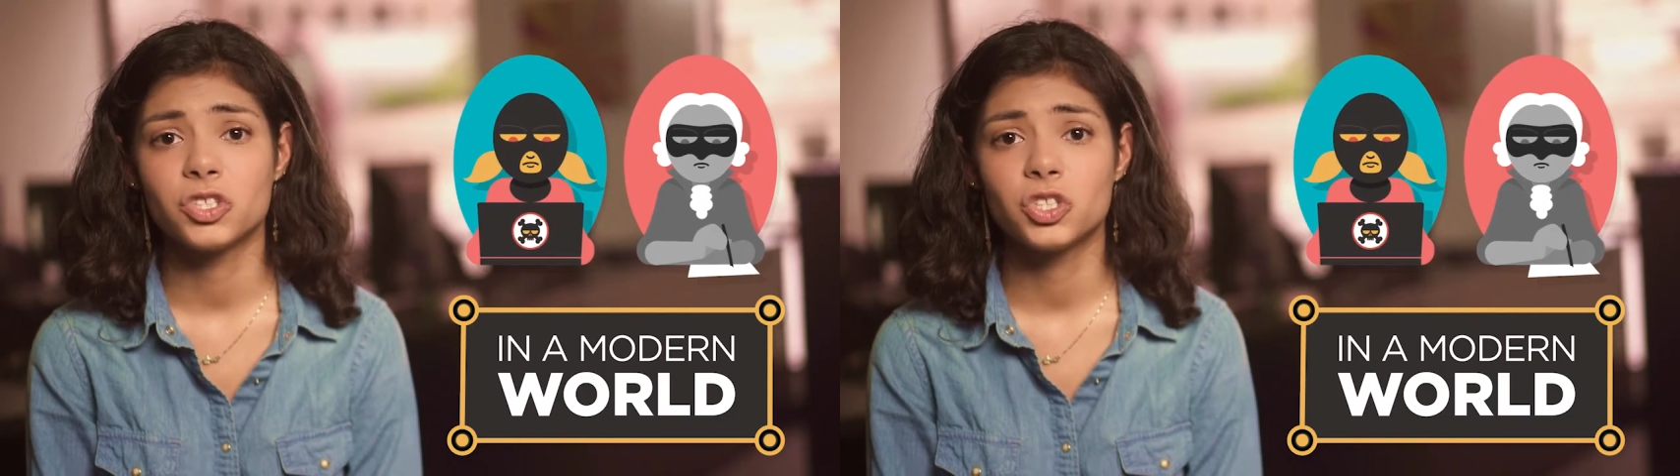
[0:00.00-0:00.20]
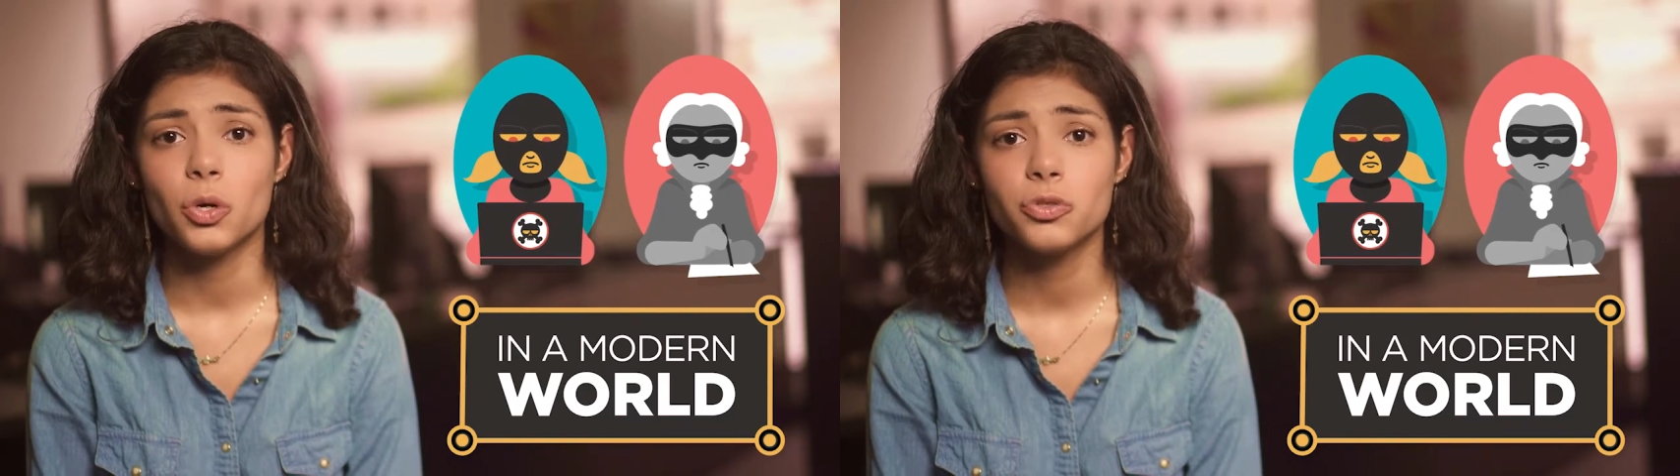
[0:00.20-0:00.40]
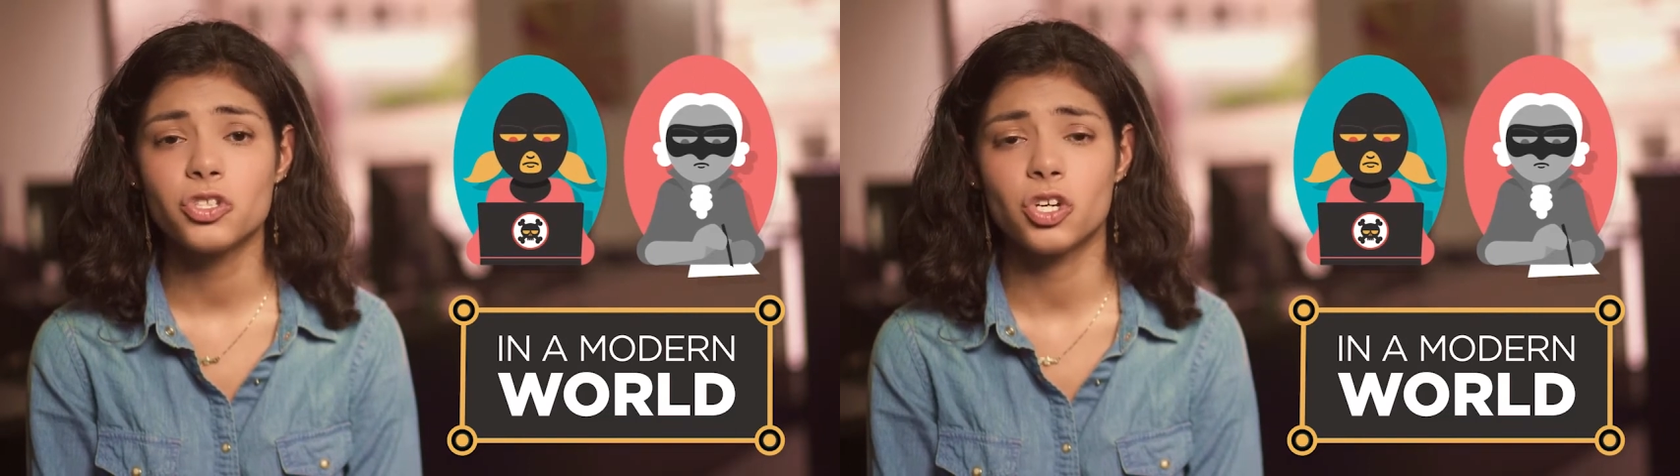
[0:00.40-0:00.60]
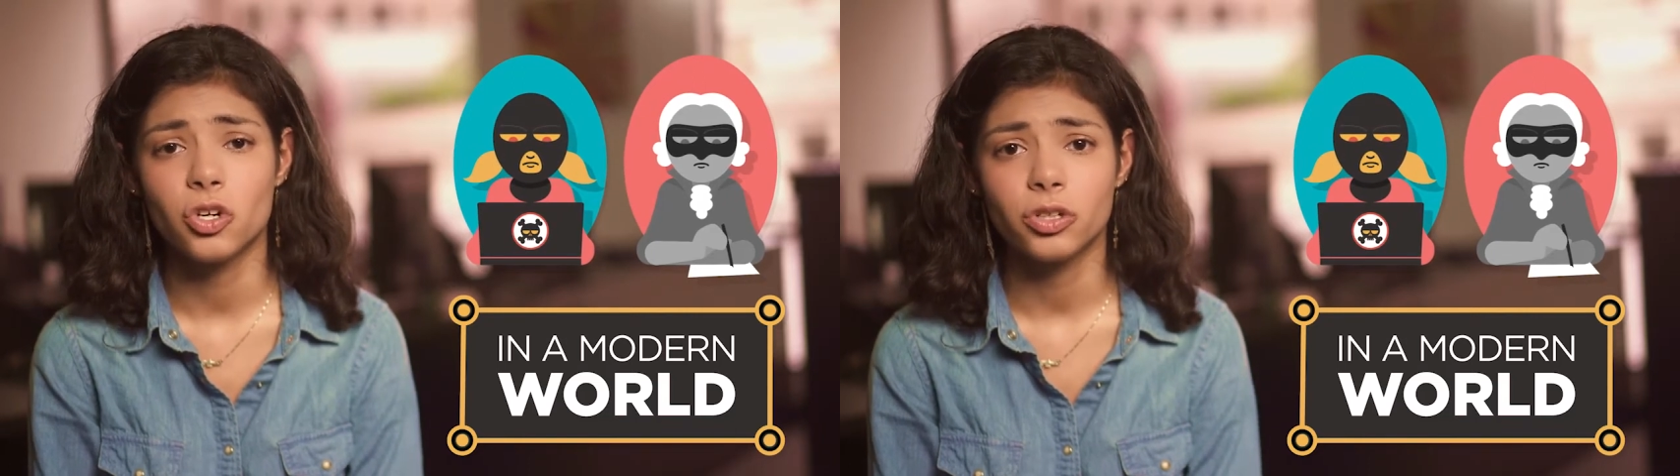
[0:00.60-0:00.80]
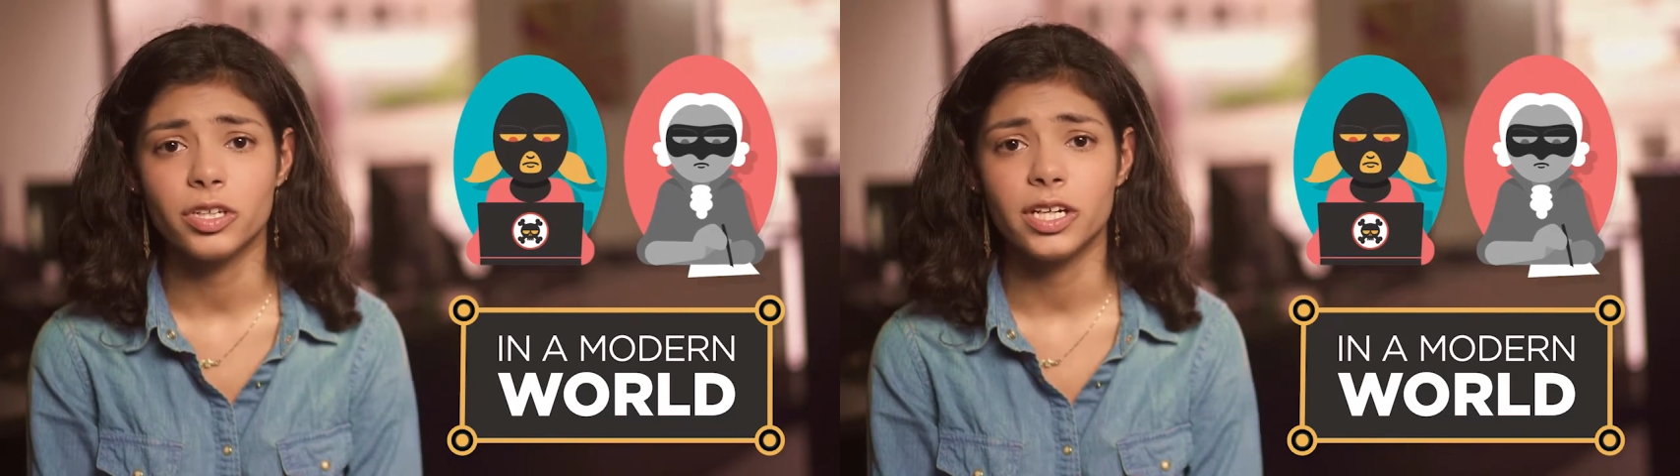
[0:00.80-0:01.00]
so
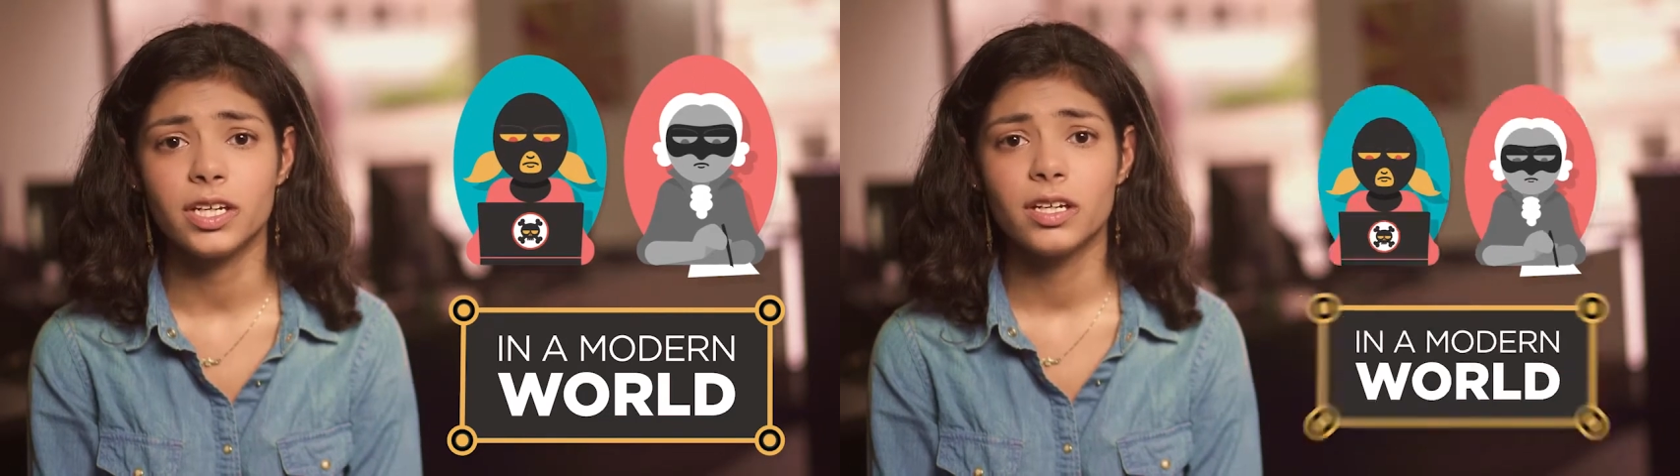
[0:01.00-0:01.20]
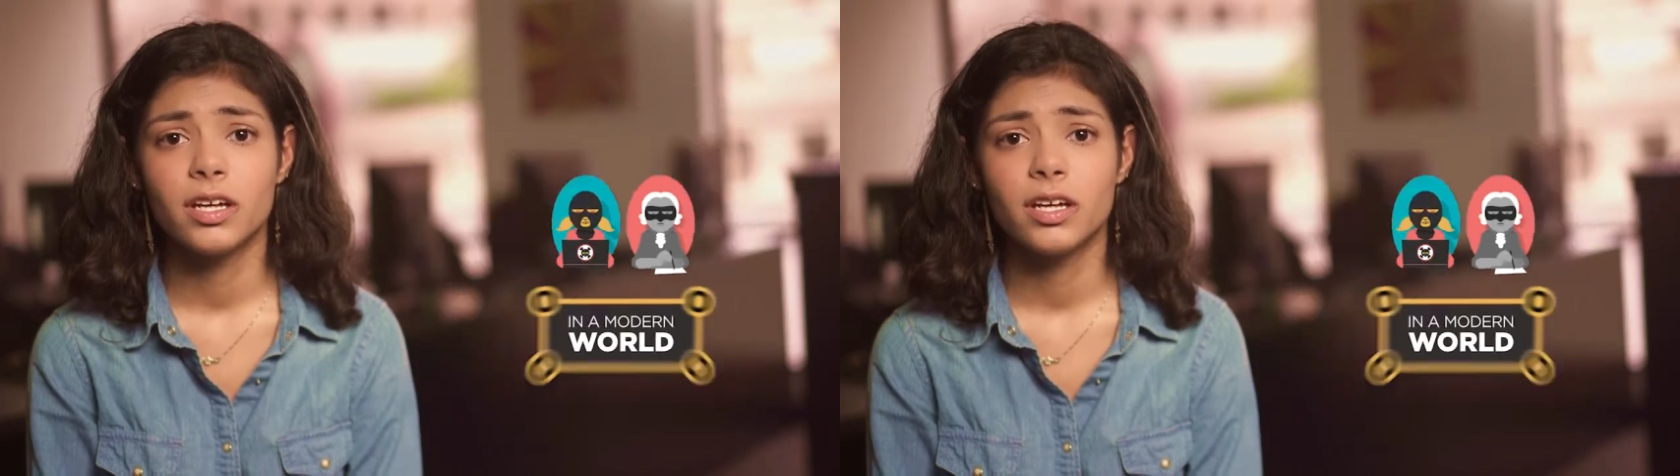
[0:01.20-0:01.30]
securely